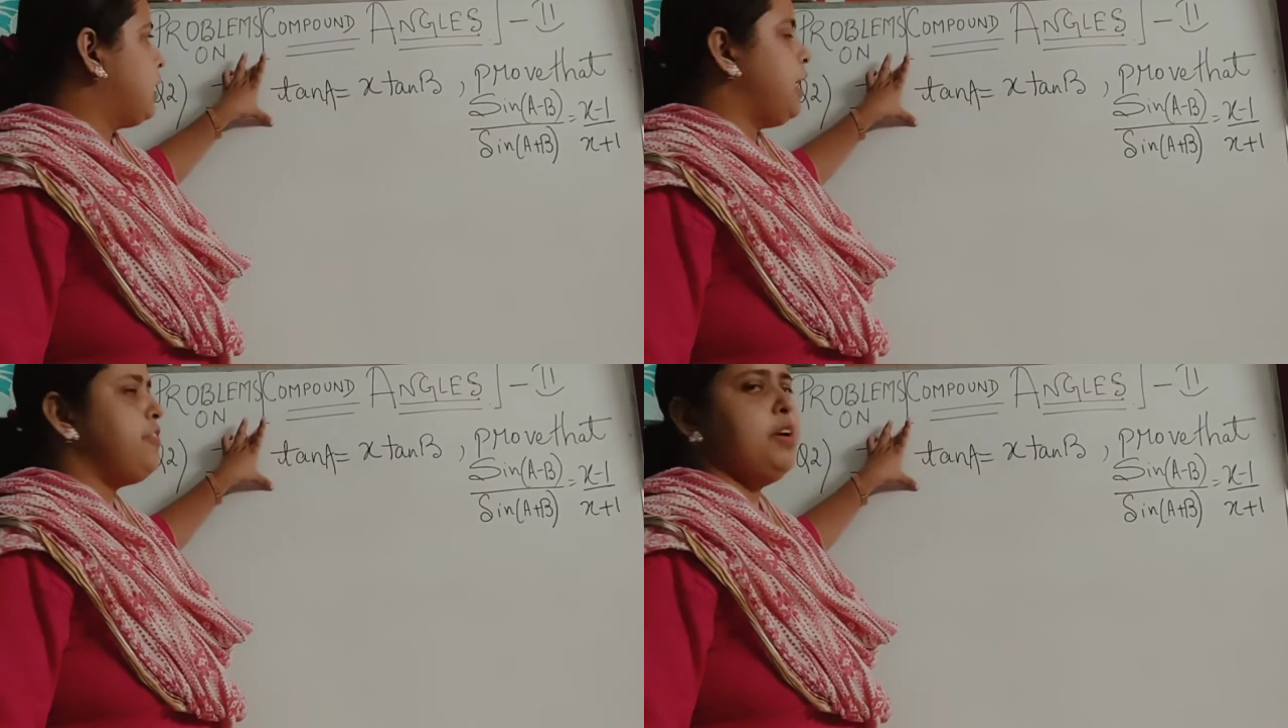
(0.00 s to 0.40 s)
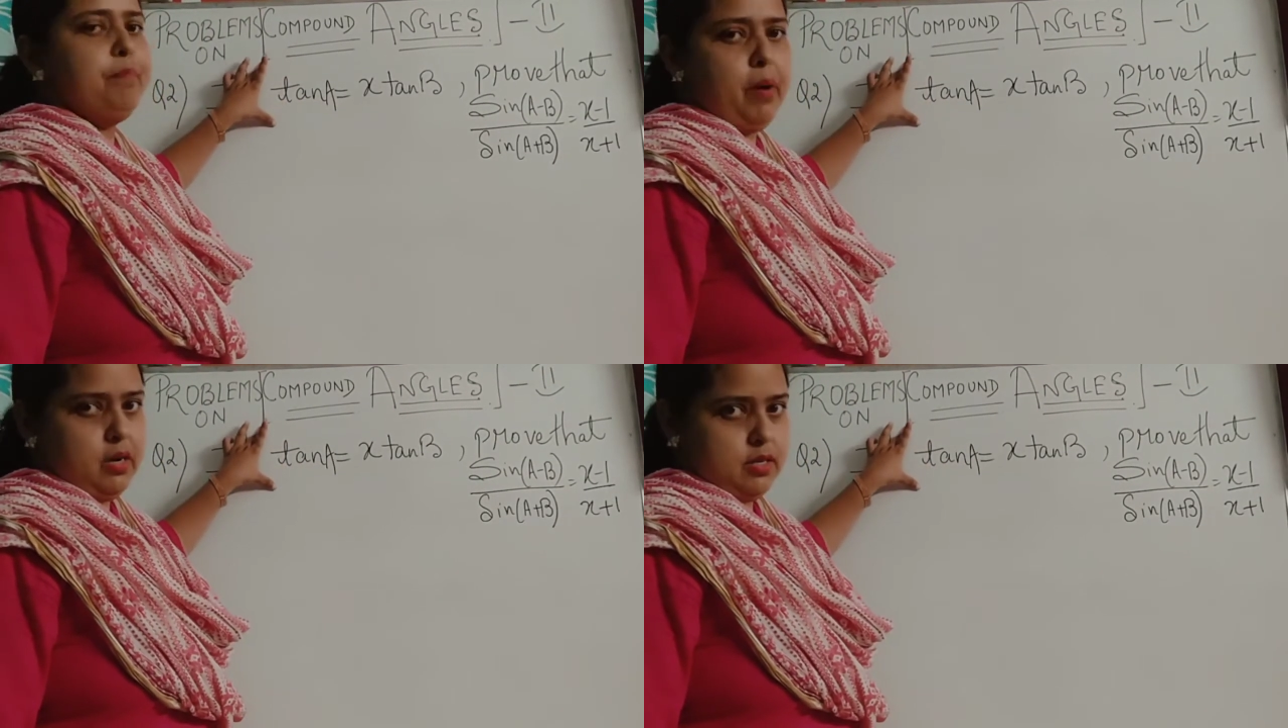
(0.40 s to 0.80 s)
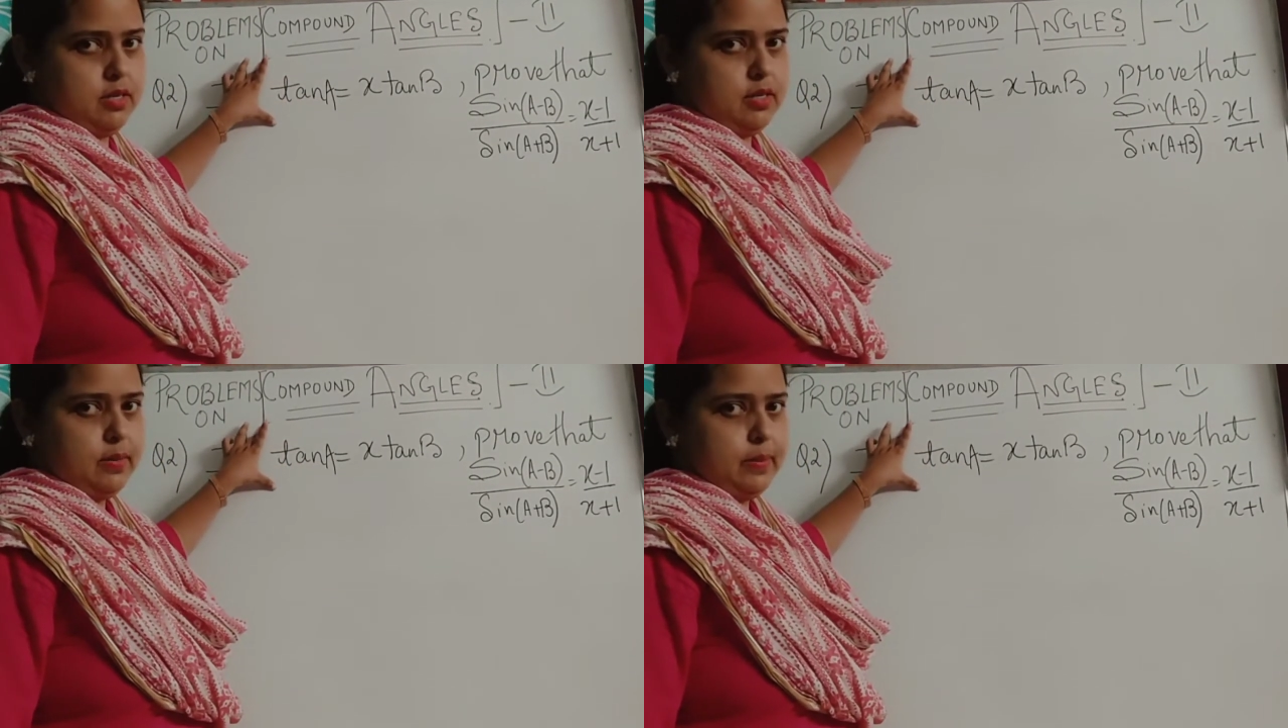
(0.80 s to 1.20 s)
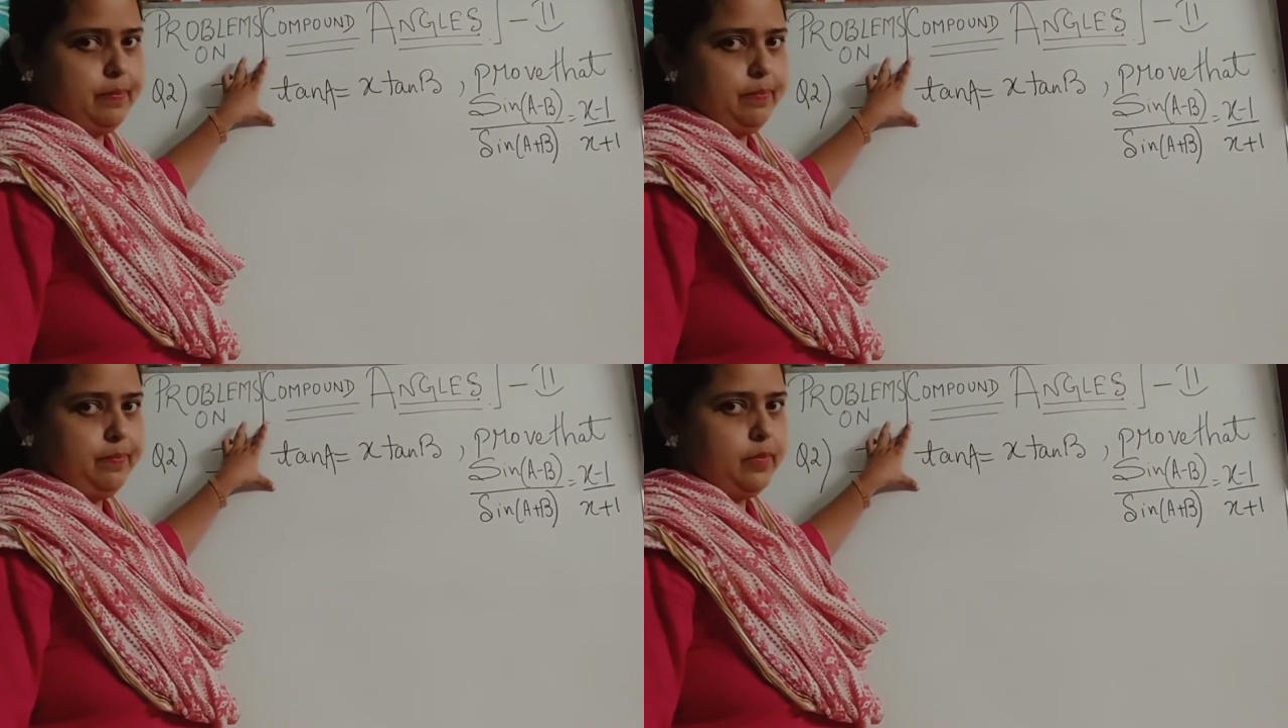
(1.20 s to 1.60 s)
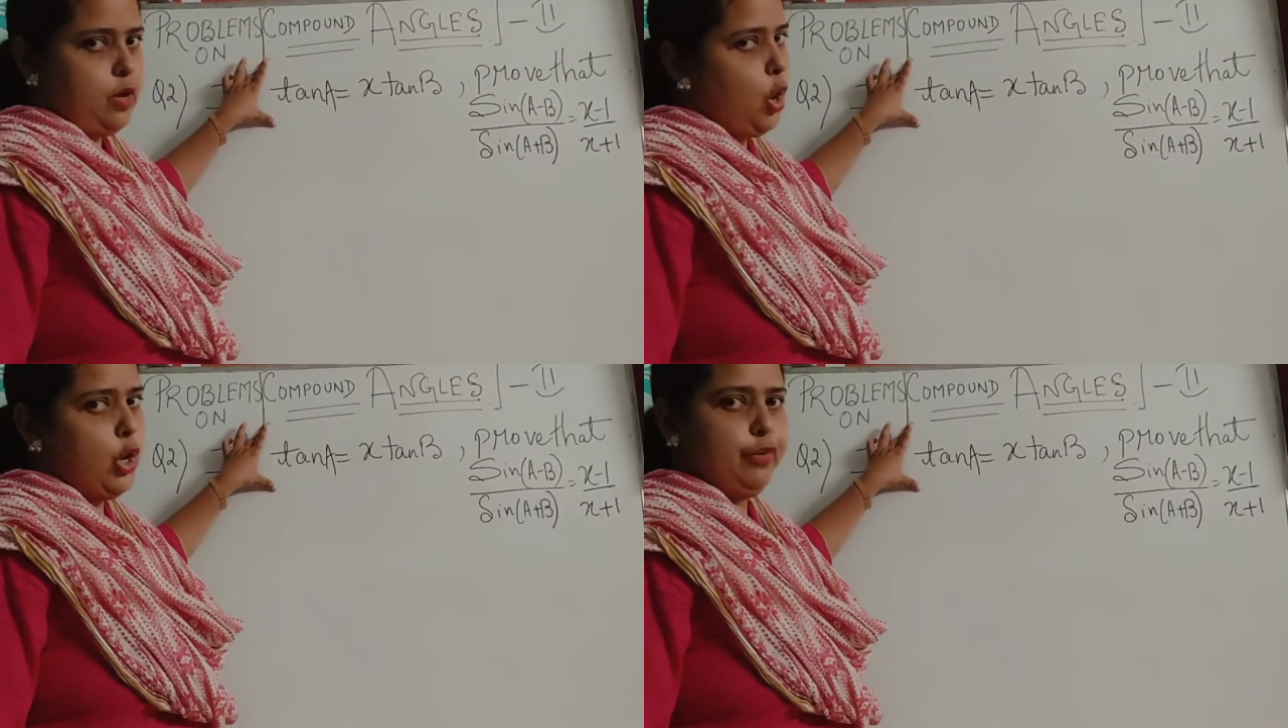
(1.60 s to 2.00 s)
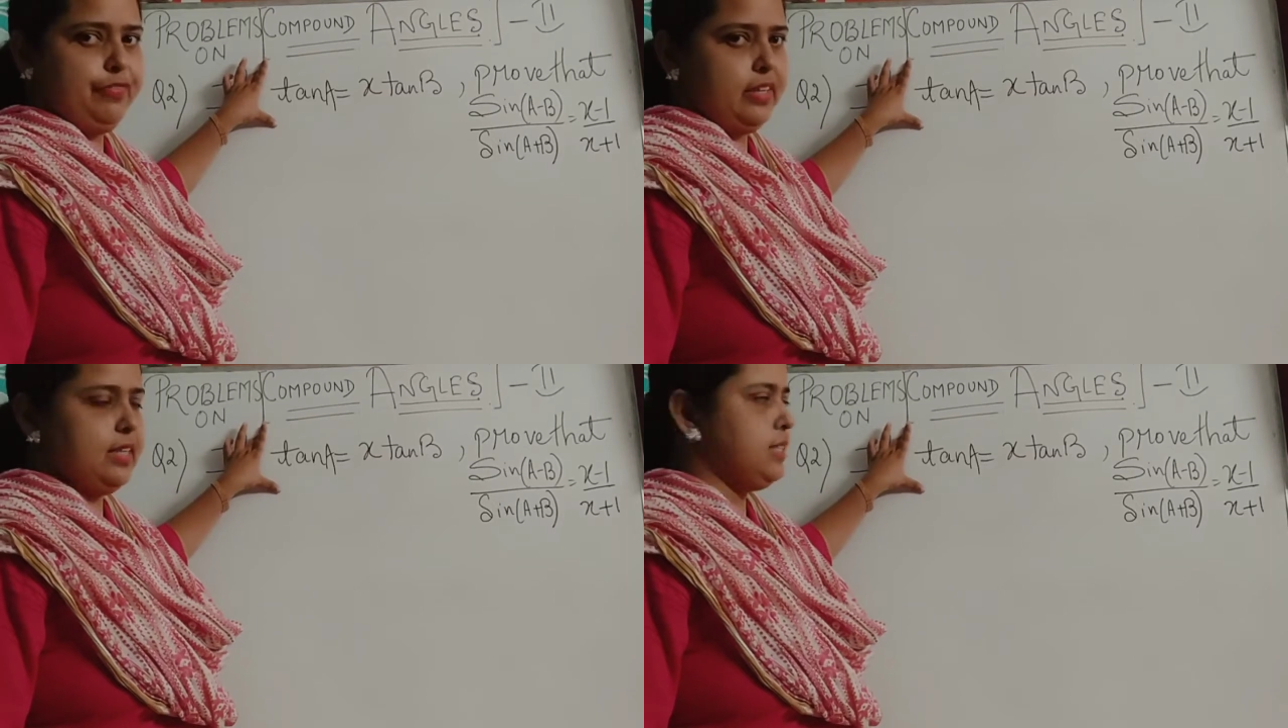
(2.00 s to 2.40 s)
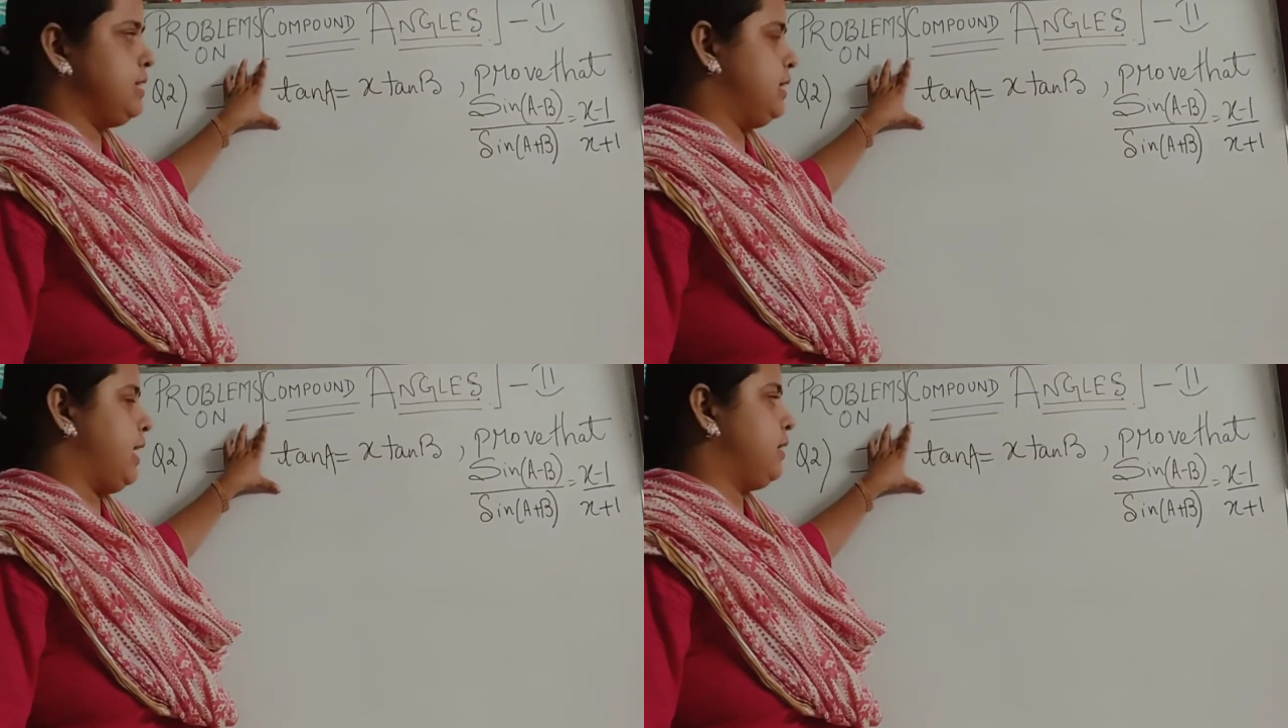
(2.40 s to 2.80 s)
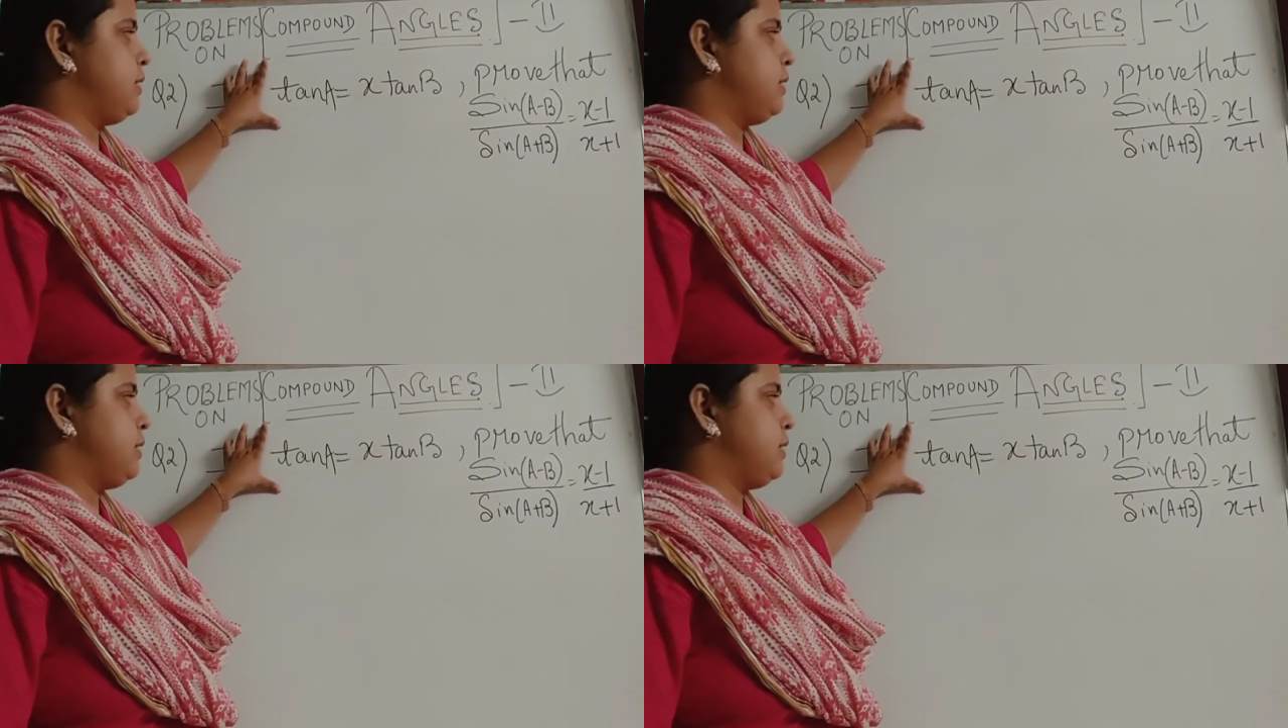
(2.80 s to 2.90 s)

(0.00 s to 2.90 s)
given part, all if you can see that,